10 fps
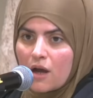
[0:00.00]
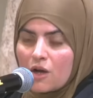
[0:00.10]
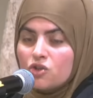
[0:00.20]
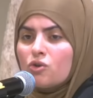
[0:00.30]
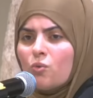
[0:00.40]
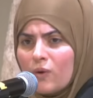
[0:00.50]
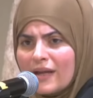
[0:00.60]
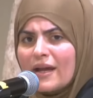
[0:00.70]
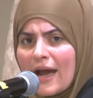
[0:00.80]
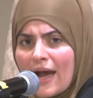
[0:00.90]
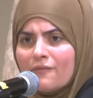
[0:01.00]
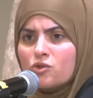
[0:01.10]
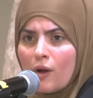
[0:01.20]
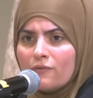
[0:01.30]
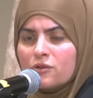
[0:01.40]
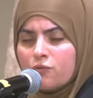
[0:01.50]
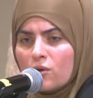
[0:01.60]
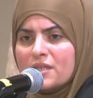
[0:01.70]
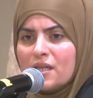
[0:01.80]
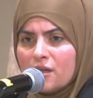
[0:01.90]
Do we have twelve to
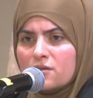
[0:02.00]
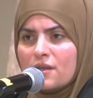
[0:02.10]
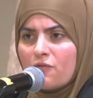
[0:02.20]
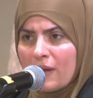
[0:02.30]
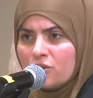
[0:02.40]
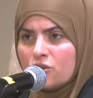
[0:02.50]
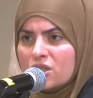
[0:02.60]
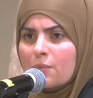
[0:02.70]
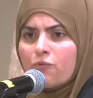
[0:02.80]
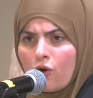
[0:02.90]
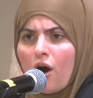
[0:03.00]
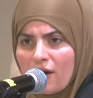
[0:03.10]
fourteen years of mentorship for